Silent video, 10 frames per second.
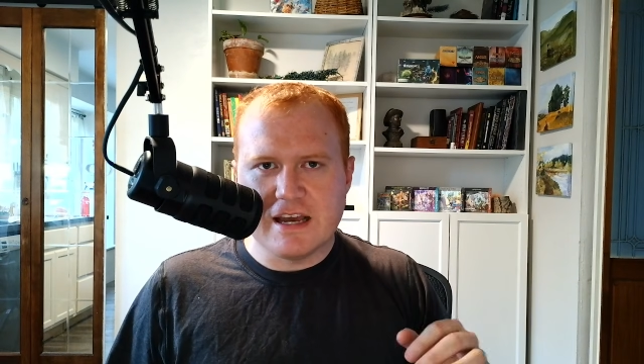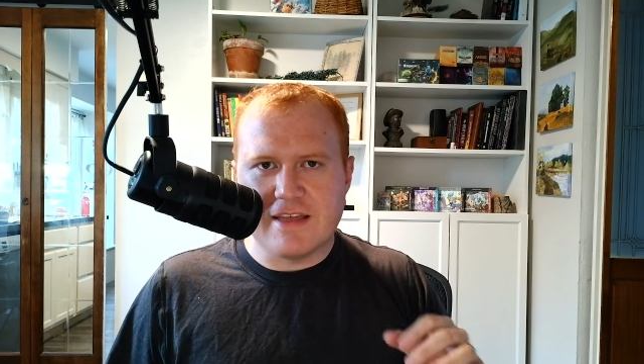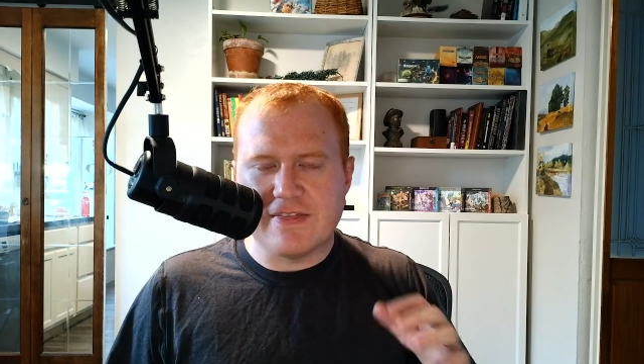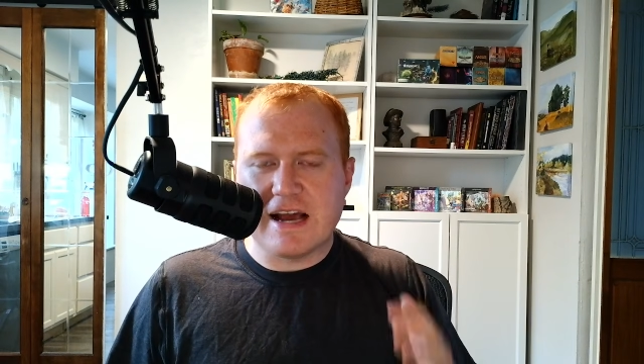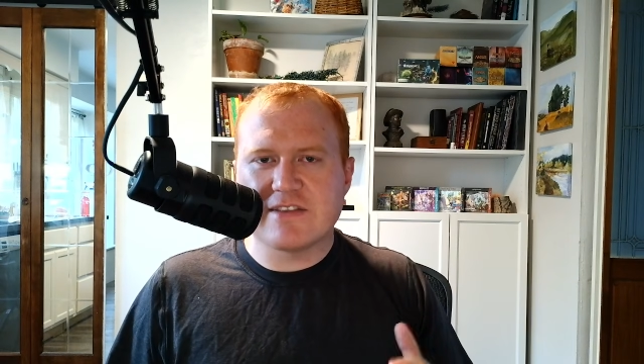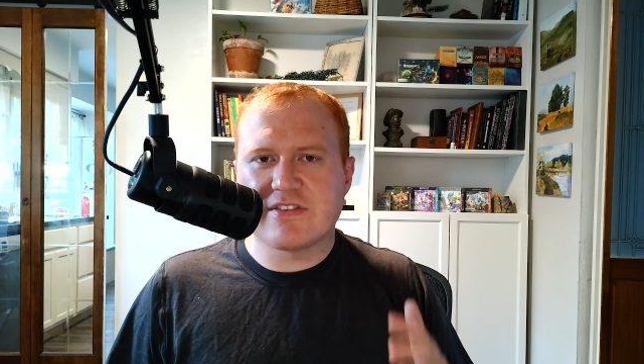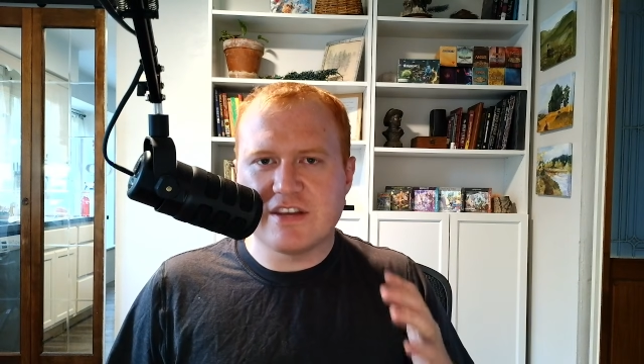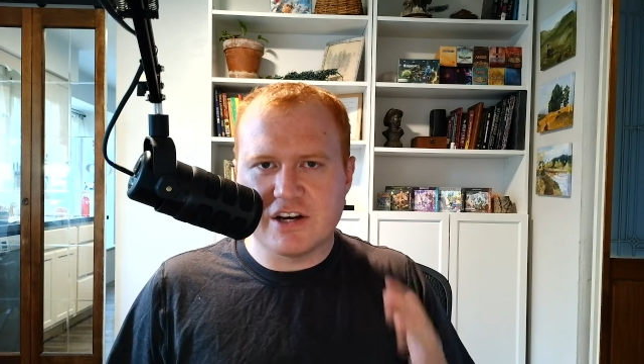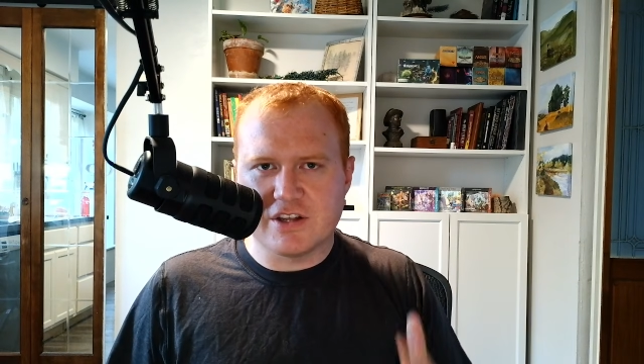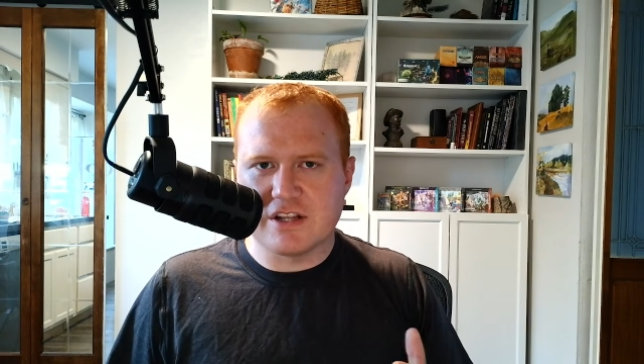And that's
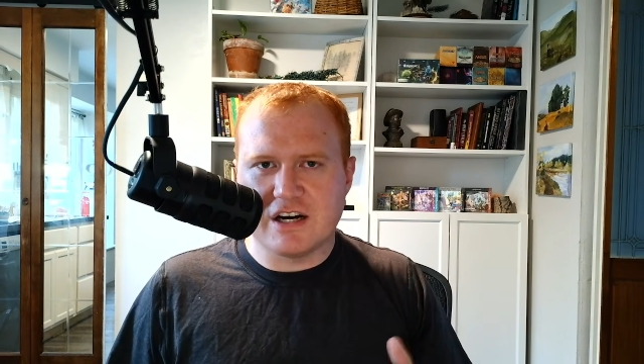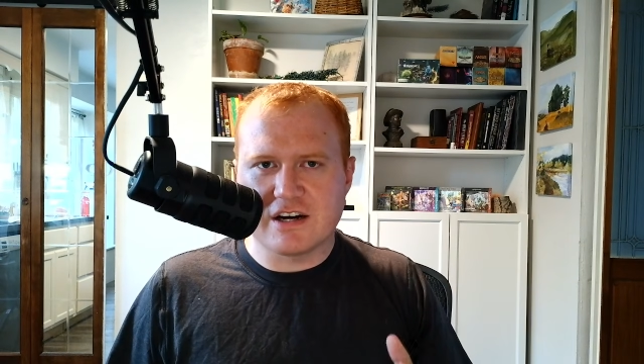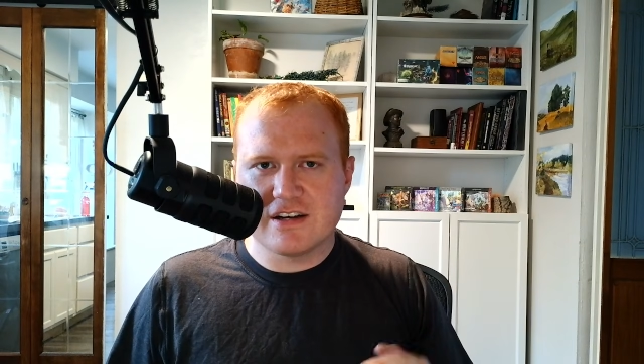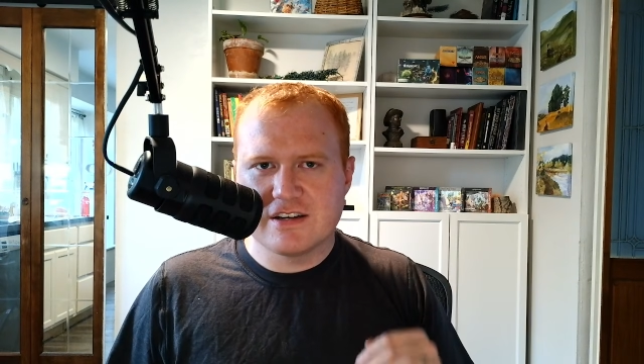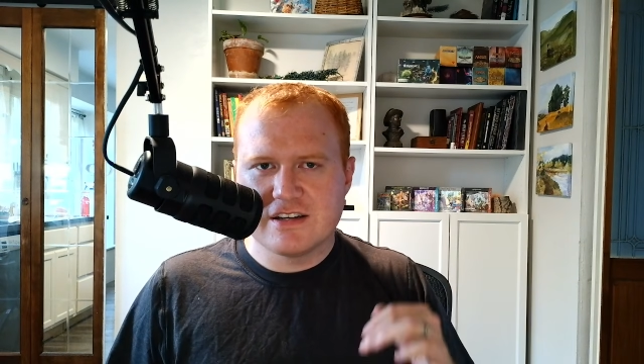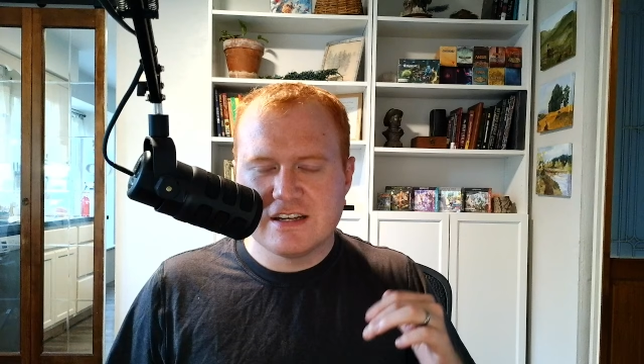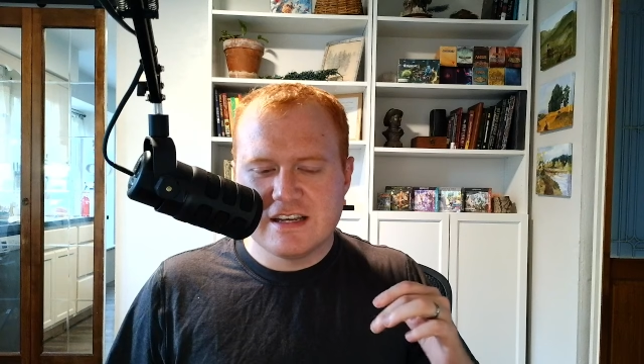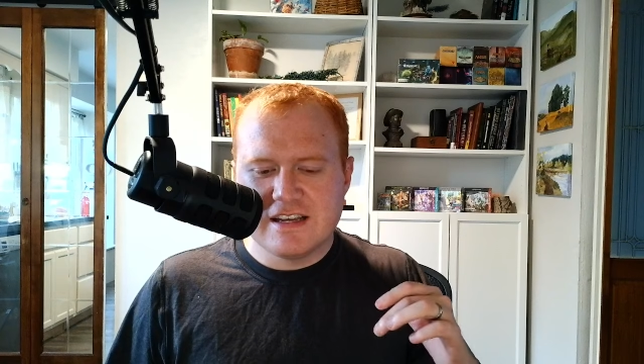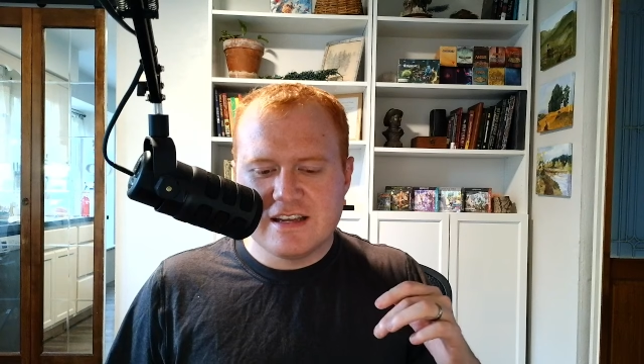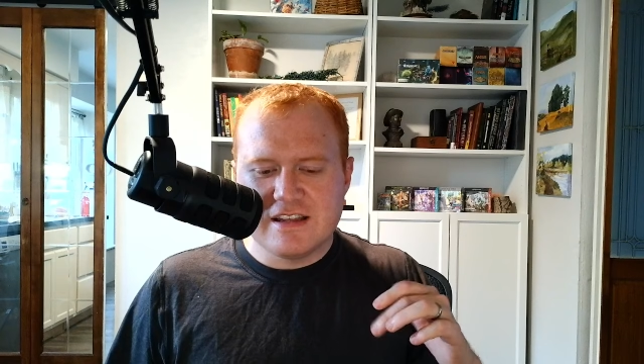the unlock,
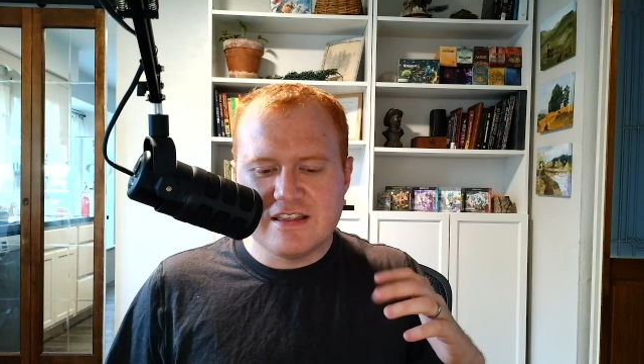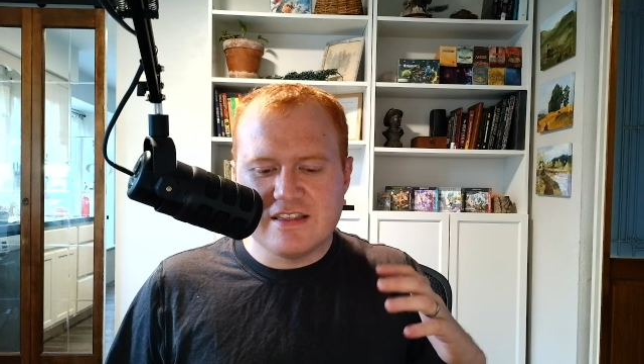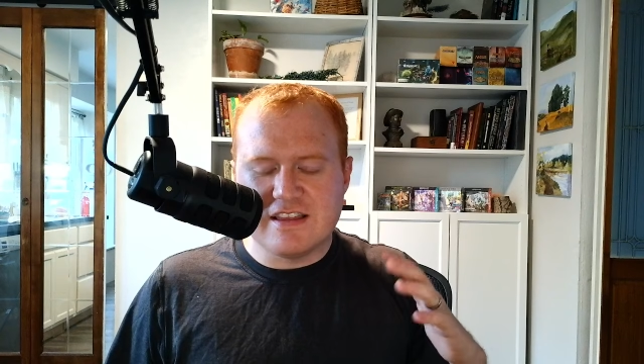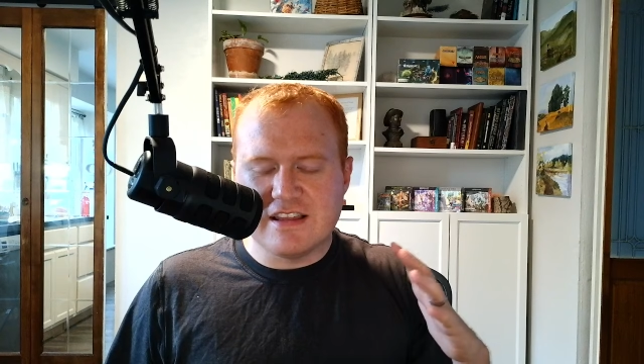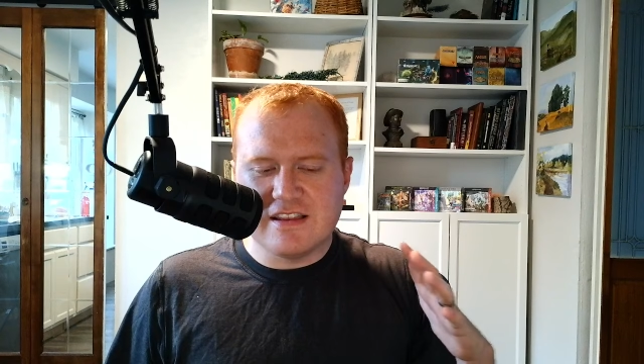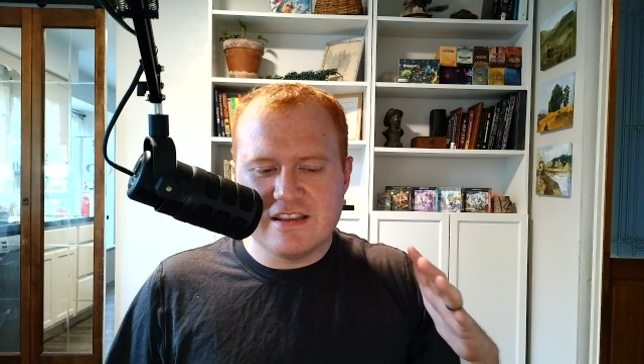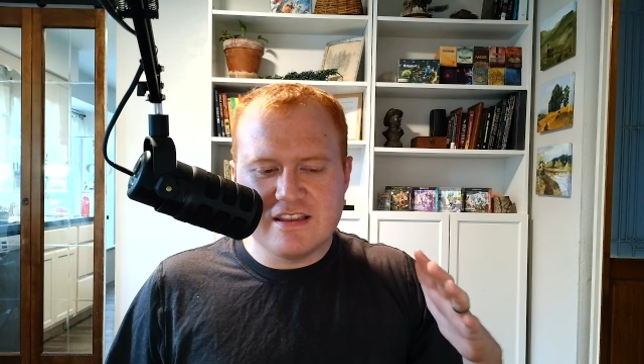that